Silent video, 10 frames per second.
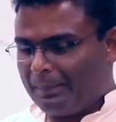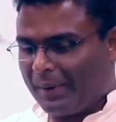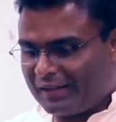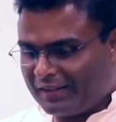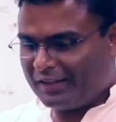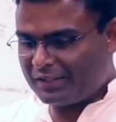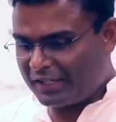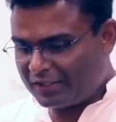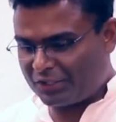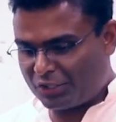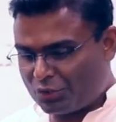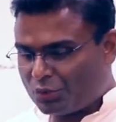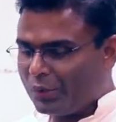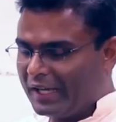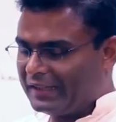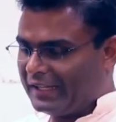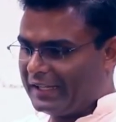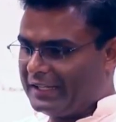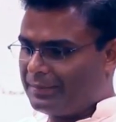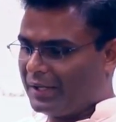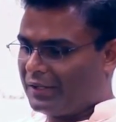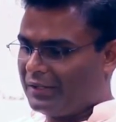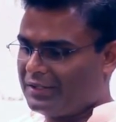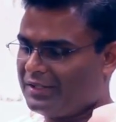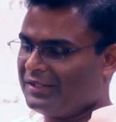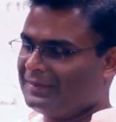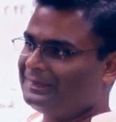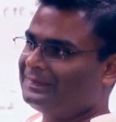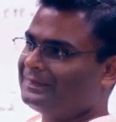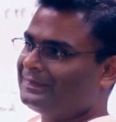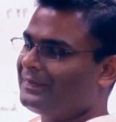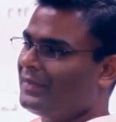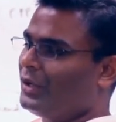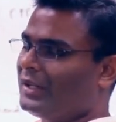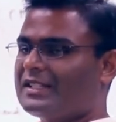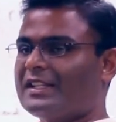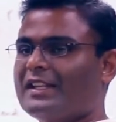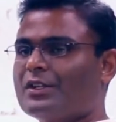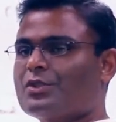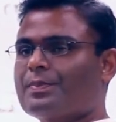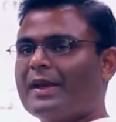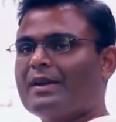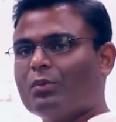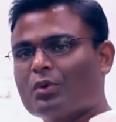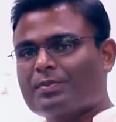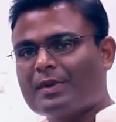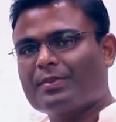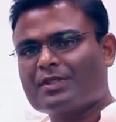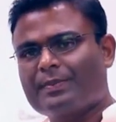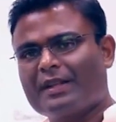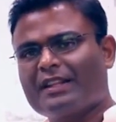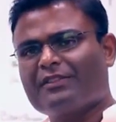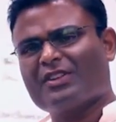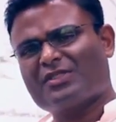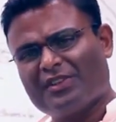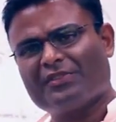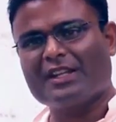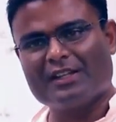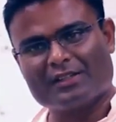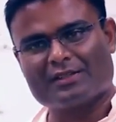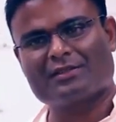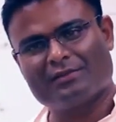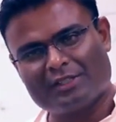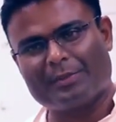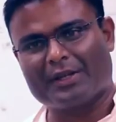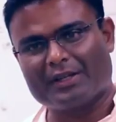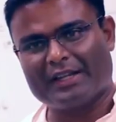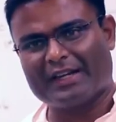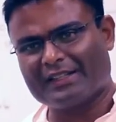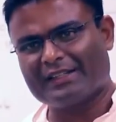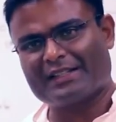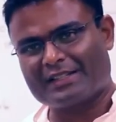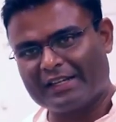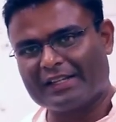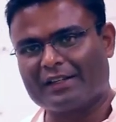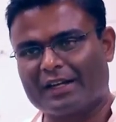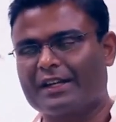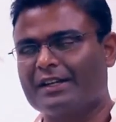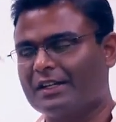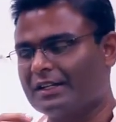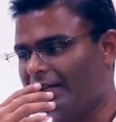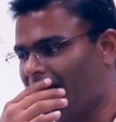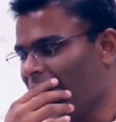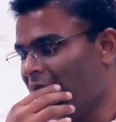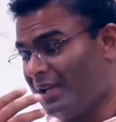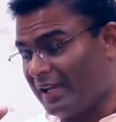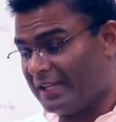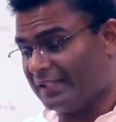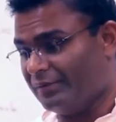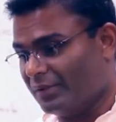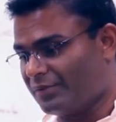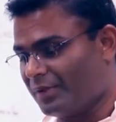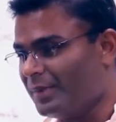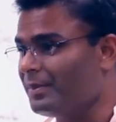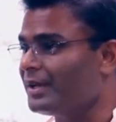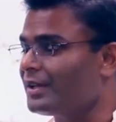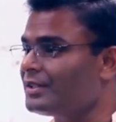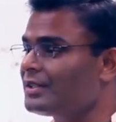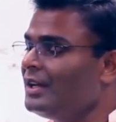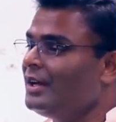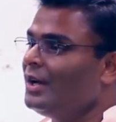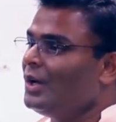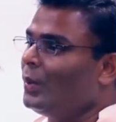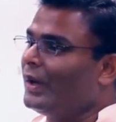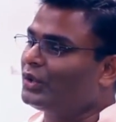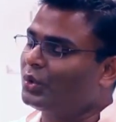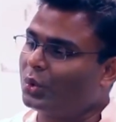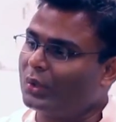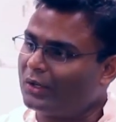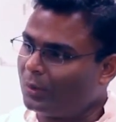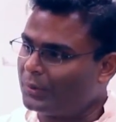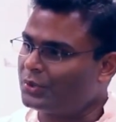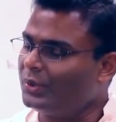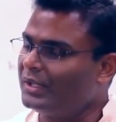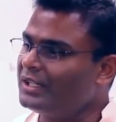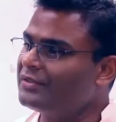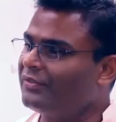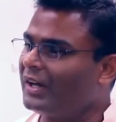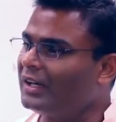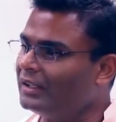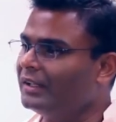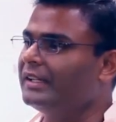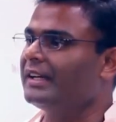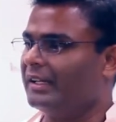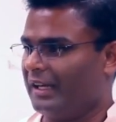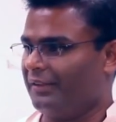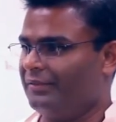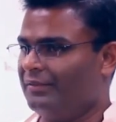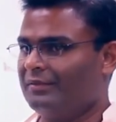But it's an interesting story, I think, is because, you know, they say that most people spend their first 50 years, typically, and I think that's getting younger and younger now, as it was with me, because we're thrown at opportunities far earlier in life.